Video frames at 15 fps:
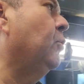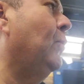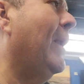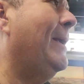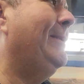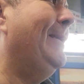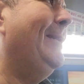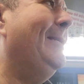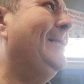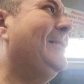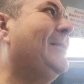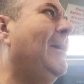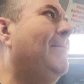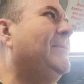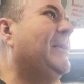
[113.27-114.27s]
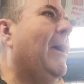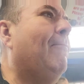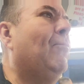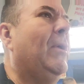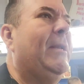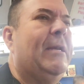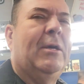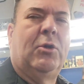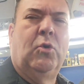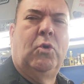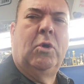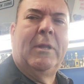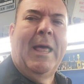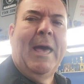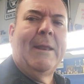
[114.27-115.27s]
So what I did this time is I'm running a
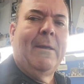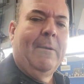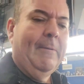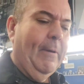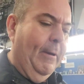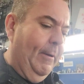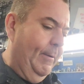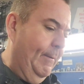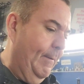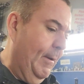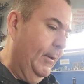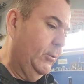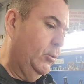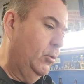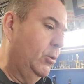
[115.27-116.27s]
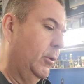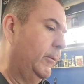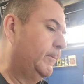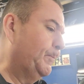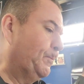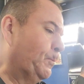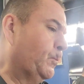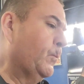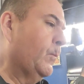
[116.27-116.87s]
Google ad on, on, on Google.